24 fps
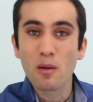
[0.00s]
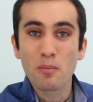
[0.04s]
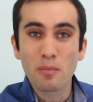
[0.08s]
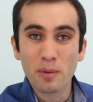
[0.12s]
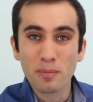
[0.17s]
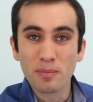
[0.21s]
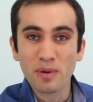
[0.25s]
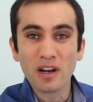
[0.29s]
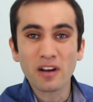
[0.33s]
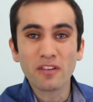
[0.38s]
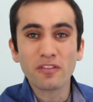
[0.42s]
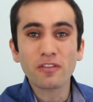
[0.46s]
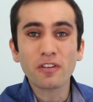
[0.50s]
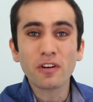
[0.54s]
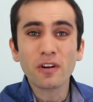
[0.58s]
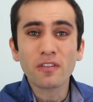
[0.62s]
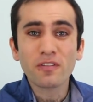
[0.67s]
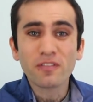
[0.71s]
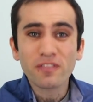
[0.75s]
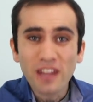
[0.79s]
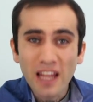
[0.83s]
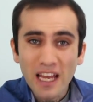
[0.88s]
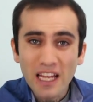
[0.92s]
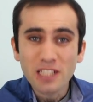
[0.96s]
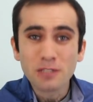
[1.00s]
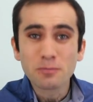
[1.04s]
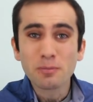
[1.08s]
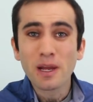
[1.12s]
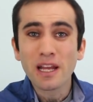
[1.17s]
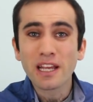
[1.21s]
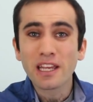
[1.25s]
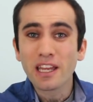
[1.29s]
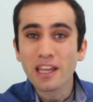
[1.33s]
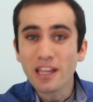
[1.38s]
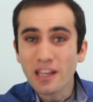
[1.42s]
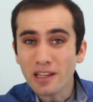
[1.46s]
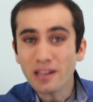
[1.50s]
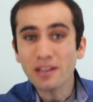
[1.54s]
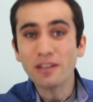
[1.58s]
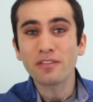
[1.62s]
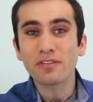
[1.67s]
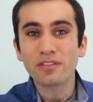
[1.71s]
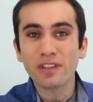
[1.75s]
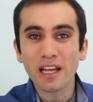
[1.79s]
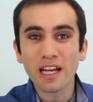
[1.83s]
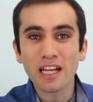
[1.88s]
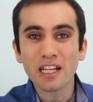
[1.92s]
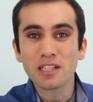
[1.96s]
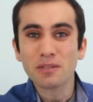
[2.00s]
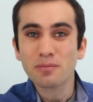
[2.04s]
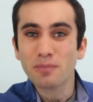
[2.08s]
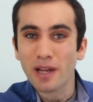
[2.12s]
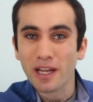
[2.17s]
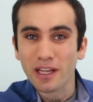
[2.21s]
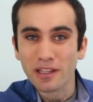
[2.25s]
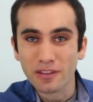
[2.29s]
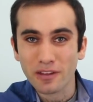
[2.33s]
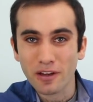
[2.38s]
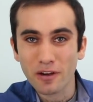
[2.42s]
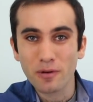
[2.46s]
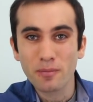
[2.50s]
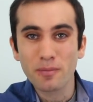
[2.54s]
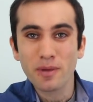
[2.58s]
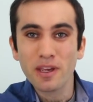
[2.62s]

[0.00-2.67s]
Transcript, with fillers: Prepare for a flashback and a flashback though,